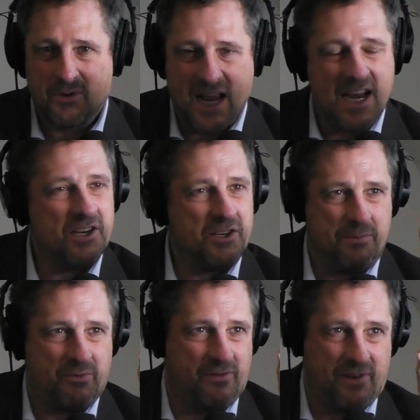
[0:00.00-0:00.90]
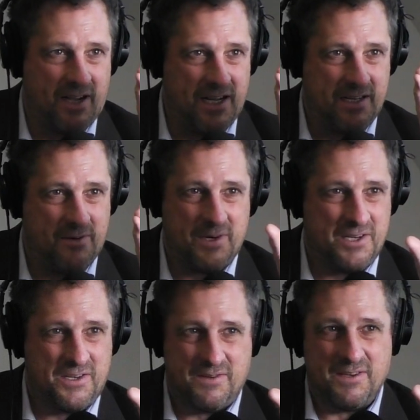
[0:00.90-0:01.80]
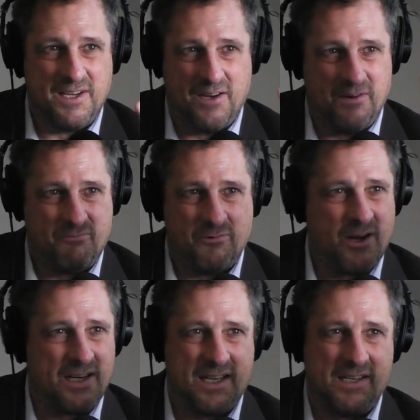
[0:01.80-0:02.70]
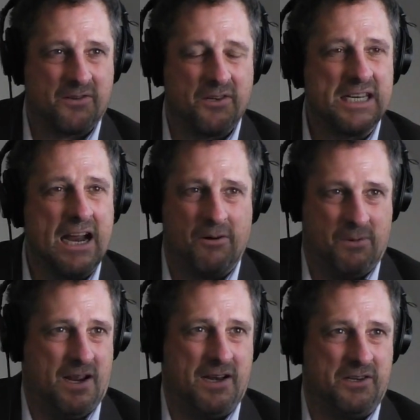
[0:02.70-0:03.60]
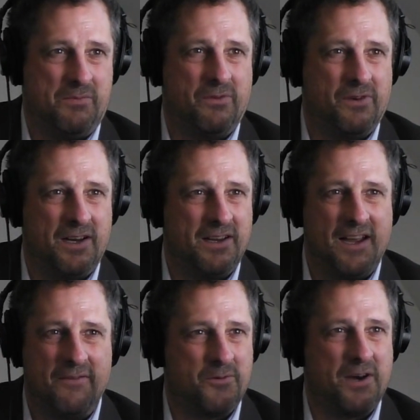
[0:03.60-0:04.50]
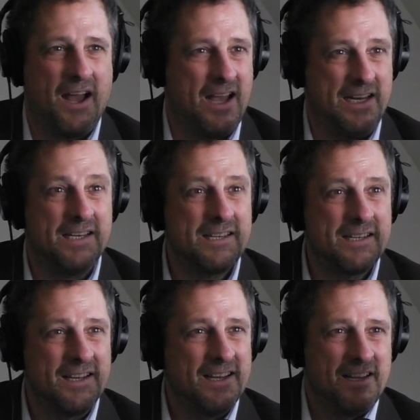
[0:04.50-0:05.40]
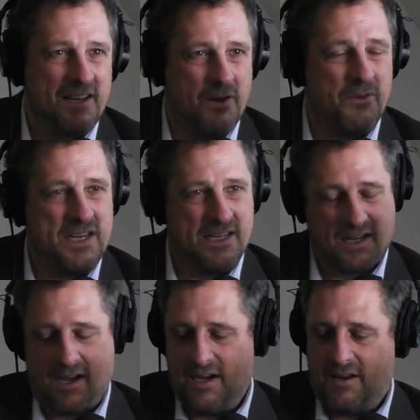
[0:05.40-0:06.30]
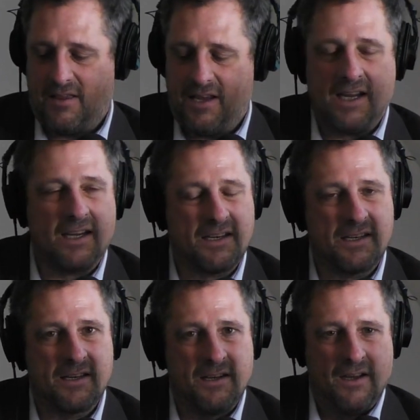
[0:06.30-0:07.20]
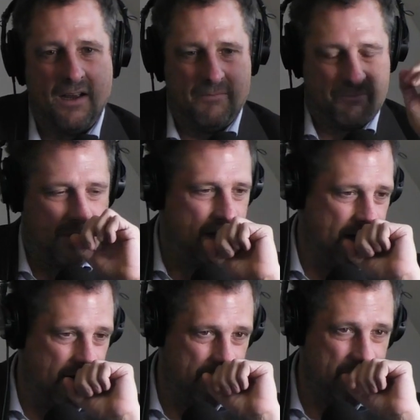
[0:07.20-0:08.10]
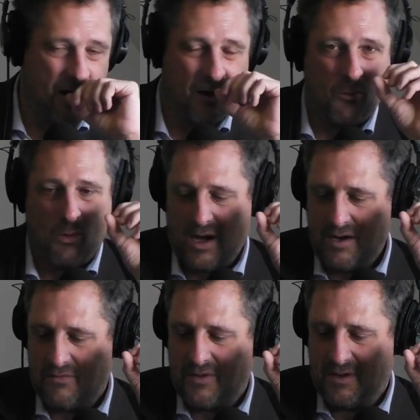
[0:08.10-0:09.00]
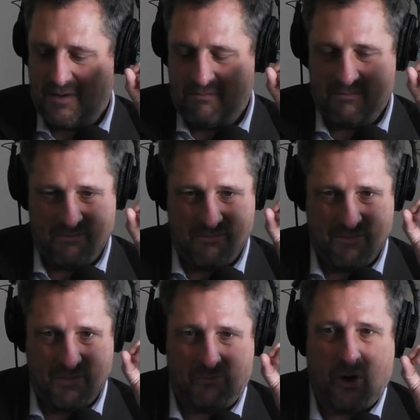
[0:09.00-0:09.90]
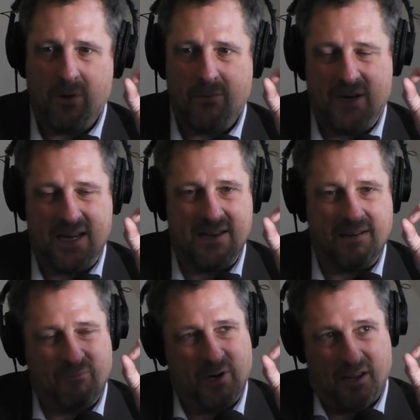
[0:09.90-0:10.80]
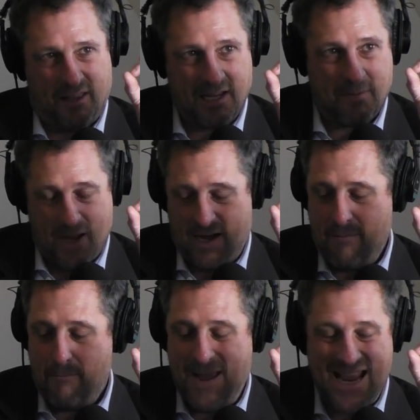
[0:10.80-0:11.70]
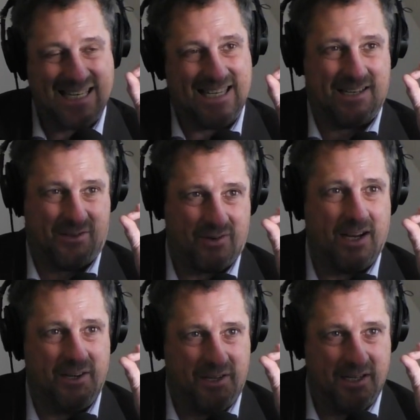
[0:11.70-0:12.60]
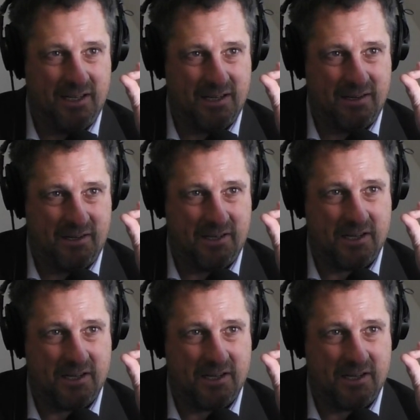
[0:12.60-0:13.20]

energy provider, which, Roatan's got a terrible energy provider that everyone hates. These kind of things are one of the probably, when I think about it, best strategies to